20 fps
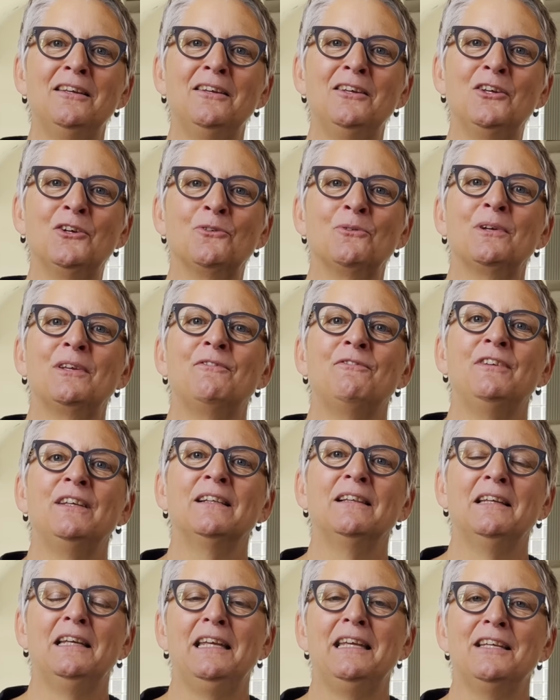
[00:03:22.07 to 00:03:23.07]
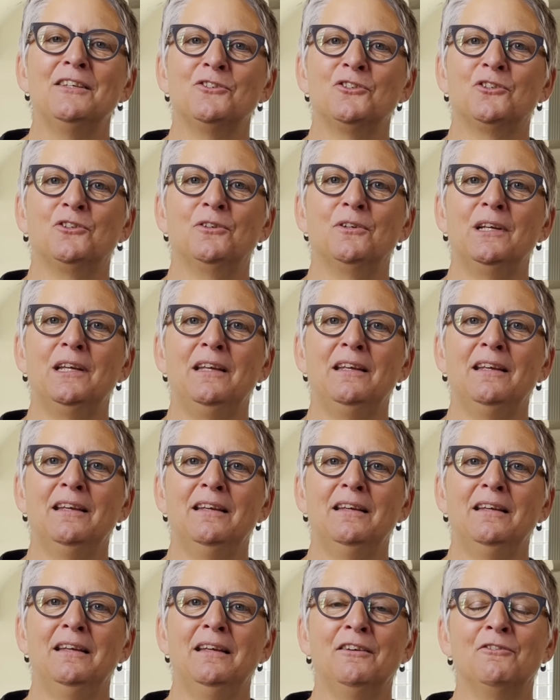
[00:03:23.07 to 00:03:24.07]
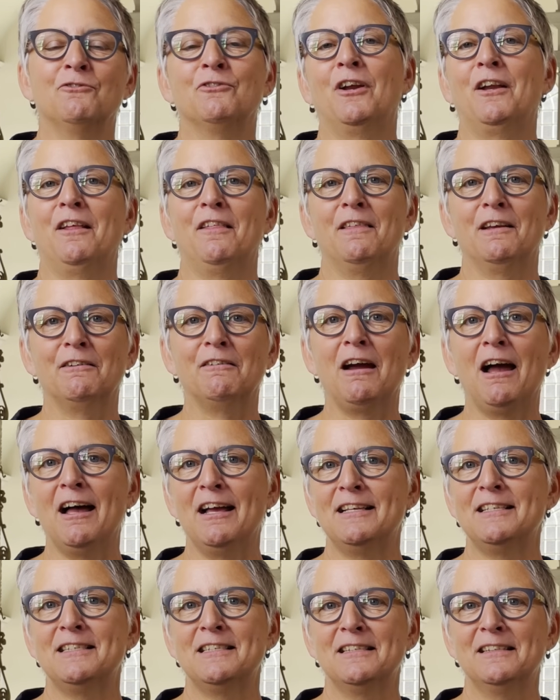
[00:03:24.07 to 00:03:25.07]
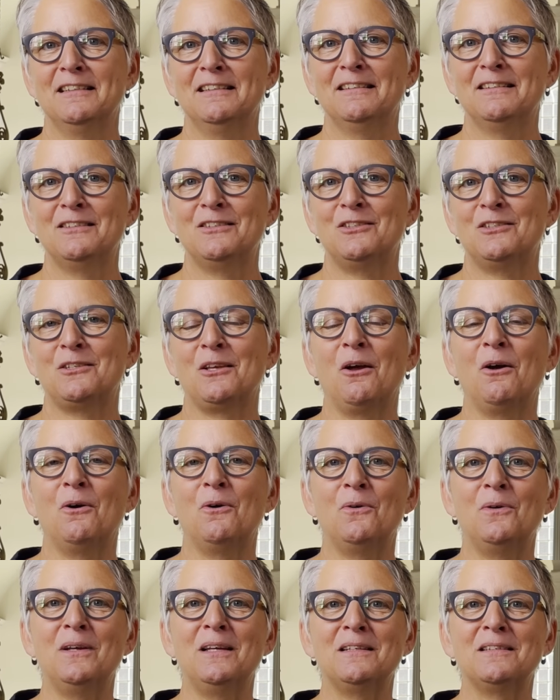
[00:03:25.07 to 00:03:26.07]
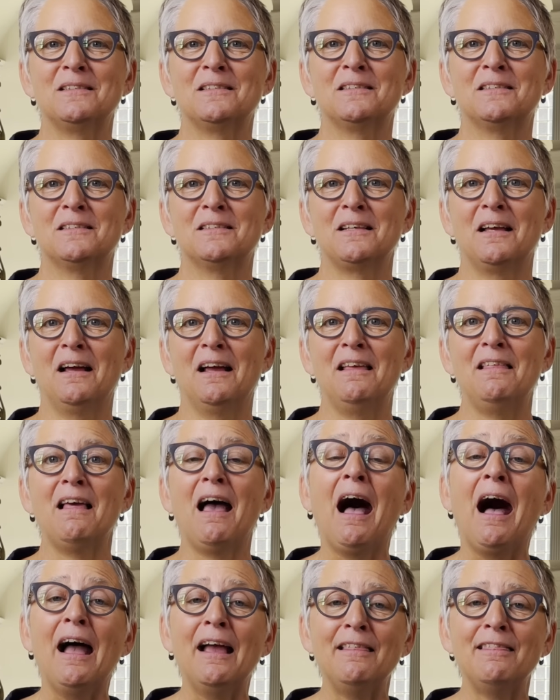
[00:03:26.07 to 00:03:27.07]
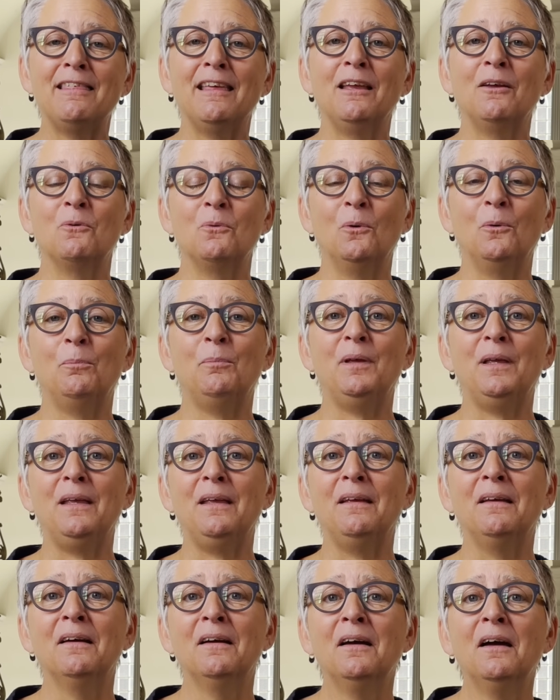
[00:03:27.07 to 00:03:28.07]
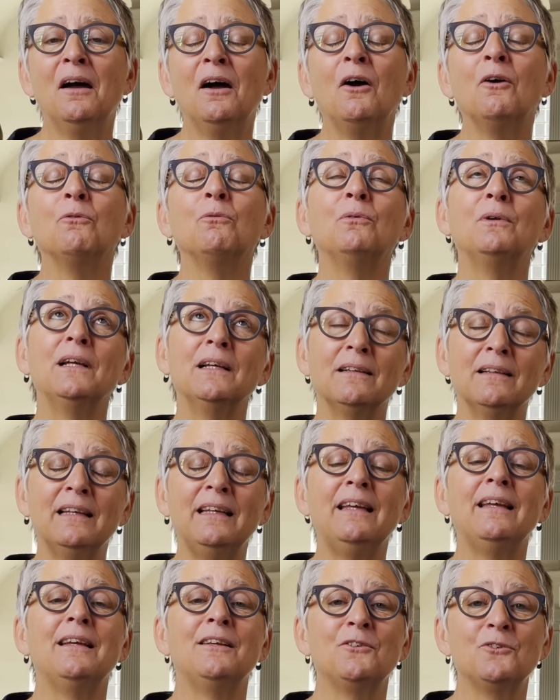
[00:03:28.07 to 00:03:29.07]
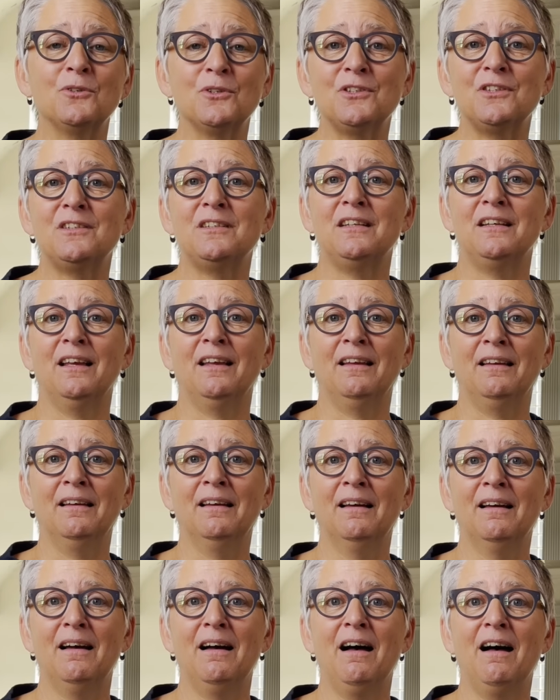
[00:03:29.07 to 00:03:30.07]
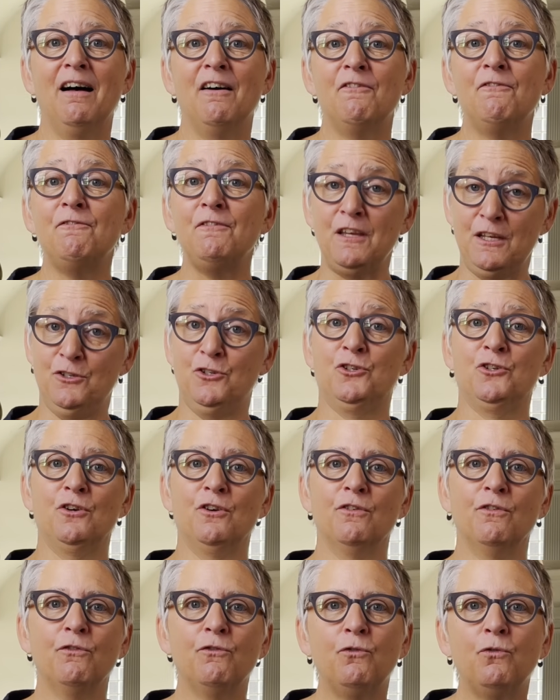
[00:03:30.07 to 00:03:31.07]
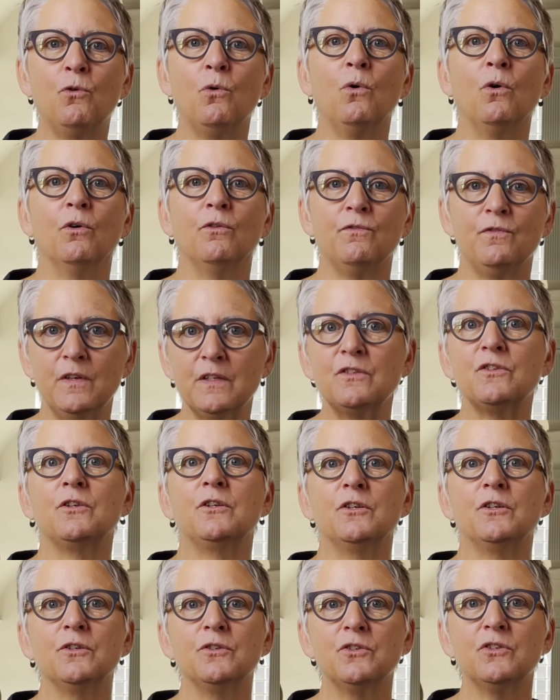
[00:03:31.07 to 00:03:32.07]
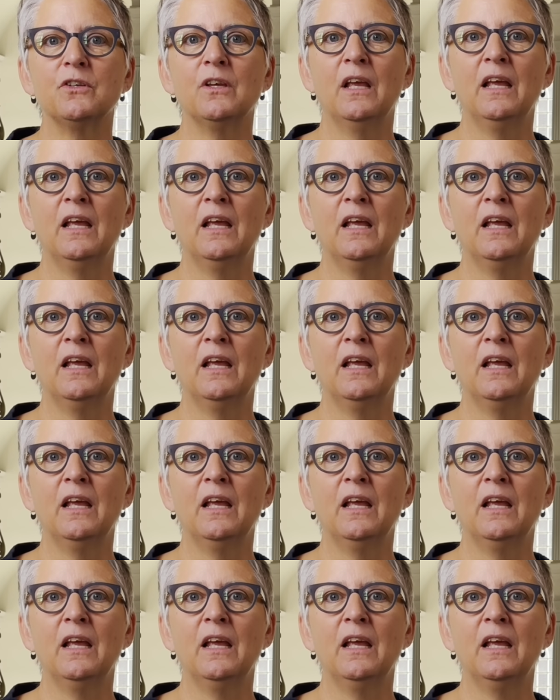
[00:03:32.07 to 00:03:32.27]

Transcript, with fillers: You're revealing history in front of their eyes. So I think will be a really interesting feature for visitors.